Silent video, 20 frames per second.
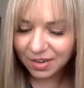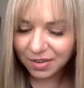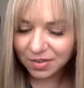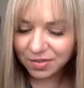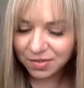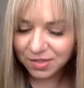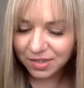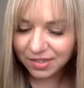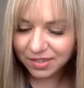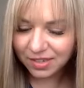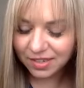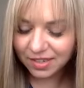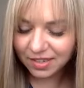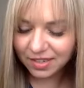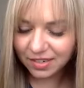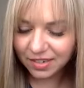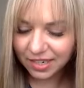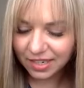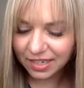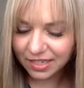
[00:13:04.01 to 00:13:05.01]
Oh, there's
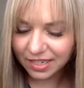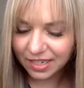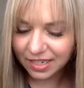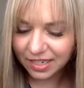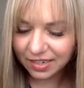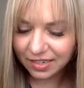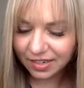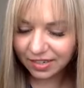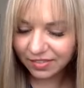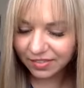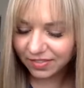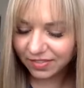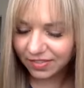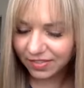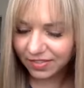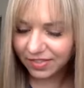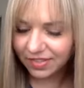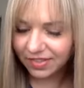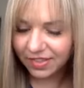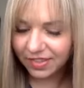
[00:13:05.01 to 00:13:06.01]
another I can take off.
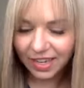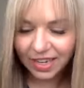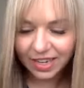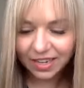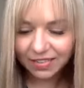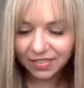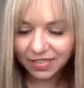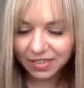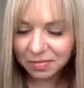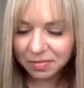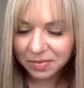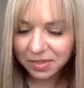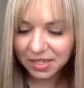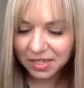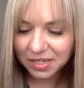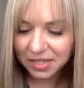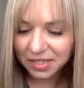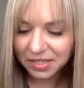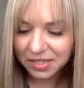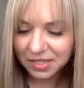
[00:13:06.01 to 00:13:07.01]
I haven't
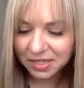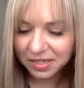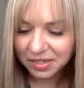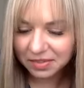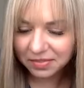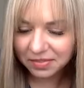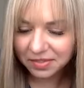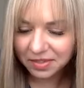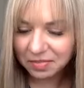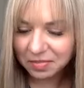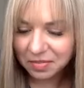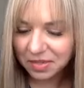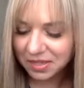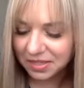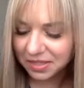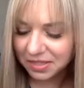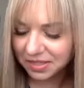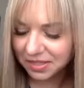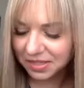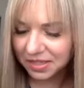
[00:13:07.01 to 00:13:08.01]
updated this in a few
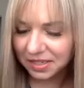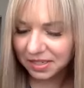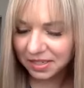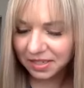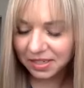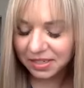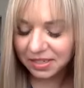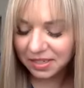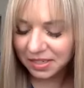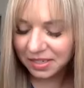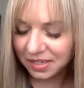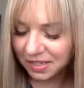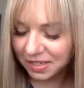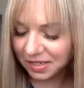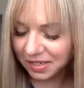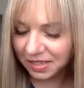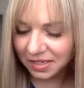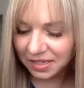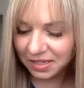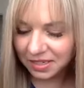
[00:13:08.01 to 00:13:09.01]
months.
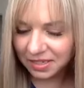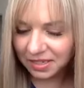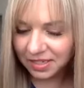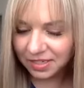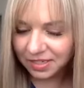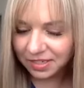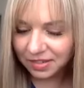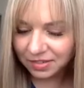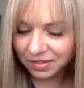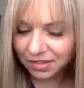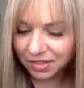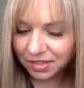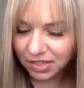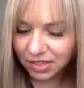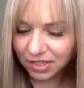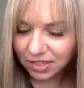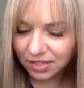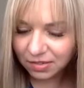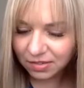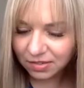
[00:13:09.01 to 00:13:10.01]
So
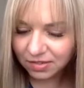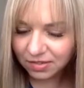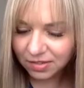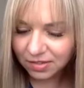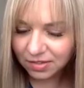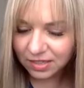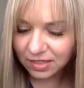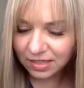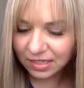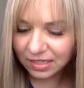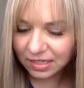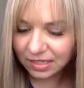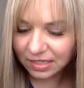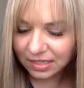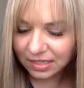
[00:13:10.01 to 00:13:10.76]
she joined.